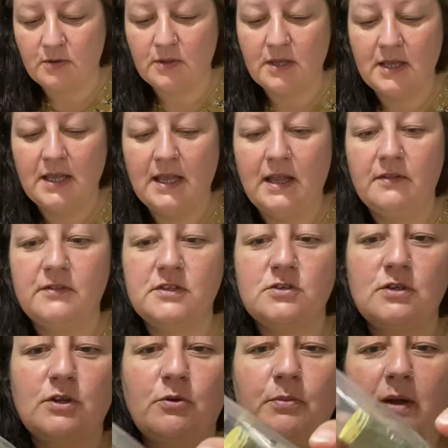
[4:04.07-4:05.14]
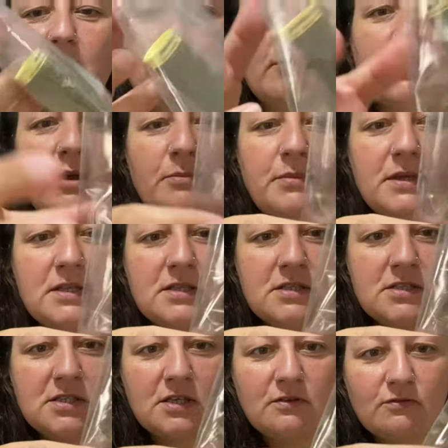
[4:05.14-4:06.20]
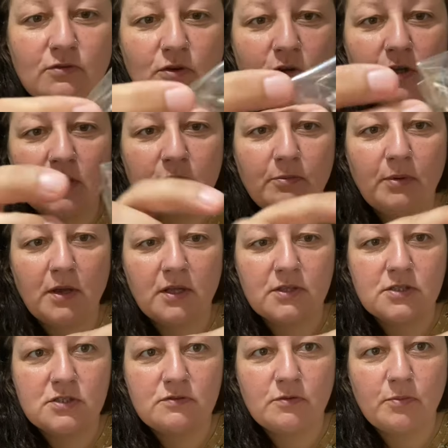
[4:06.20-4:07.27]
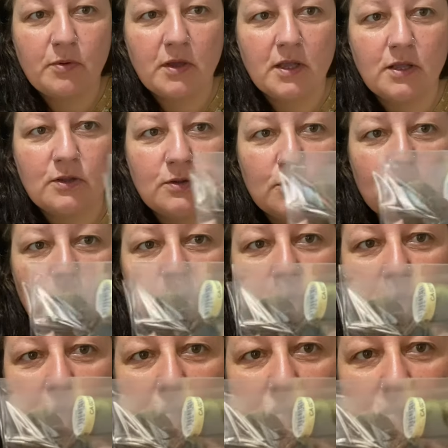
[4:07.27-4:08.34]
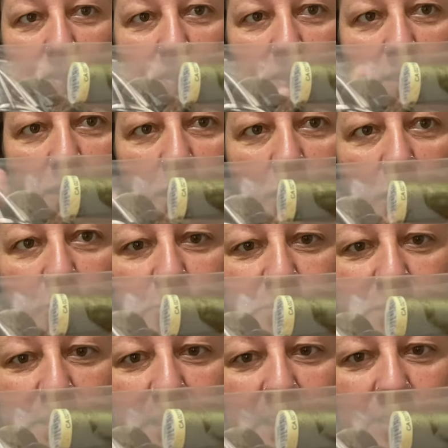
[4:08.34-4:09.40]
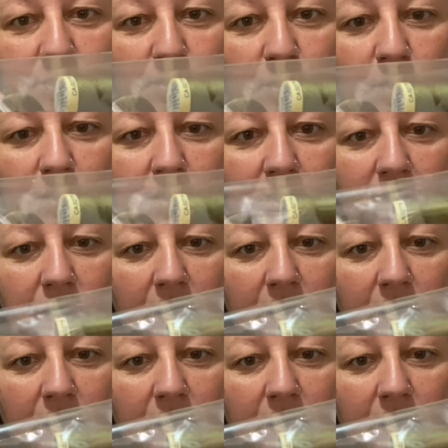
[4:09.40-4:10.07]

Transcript: And there's a little bag of gubbins. So you've got your buttons for putting your arms and legs on.